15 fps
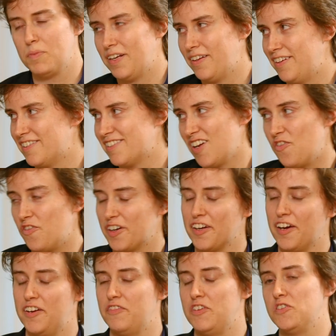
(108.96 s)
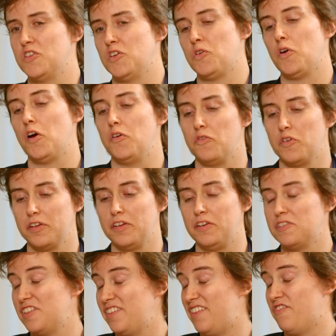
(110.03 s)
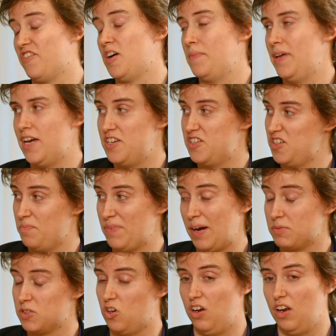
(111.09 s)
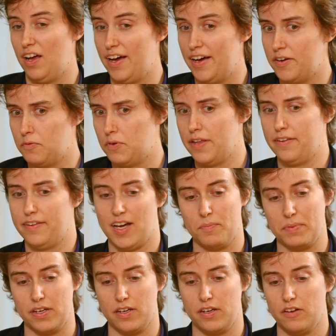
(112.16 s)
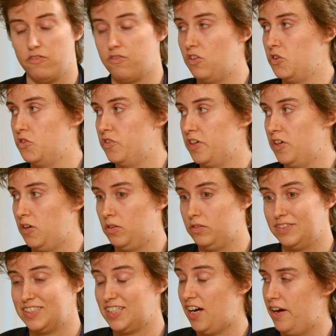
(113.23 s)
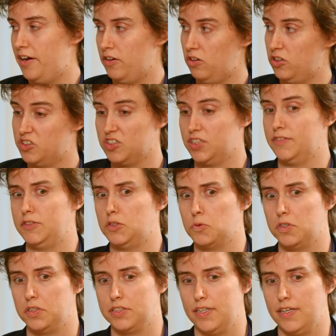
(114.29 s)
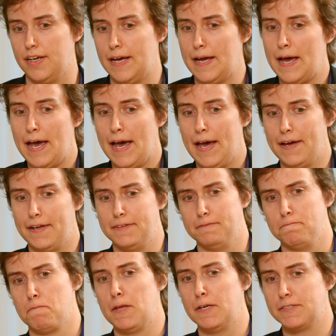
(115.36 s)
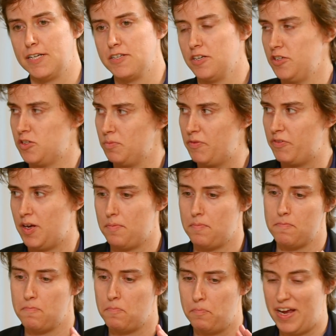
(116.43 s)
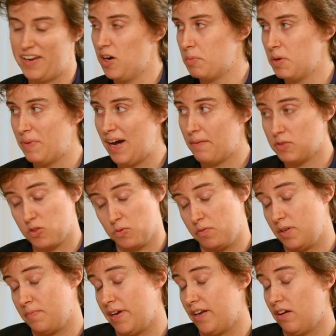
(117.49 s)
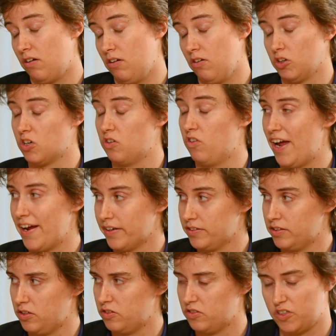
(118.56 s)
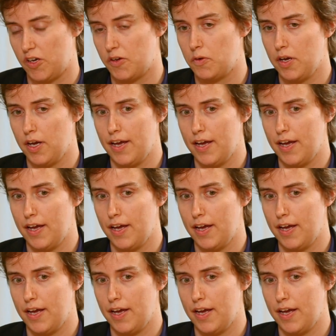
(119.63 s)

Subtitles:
modelling itself, I kind of use it you see the Environment Agency maps online, whether that be fluvial, tidal or surface water. And essentially some of it may not be mapped, some of it may not look correct. So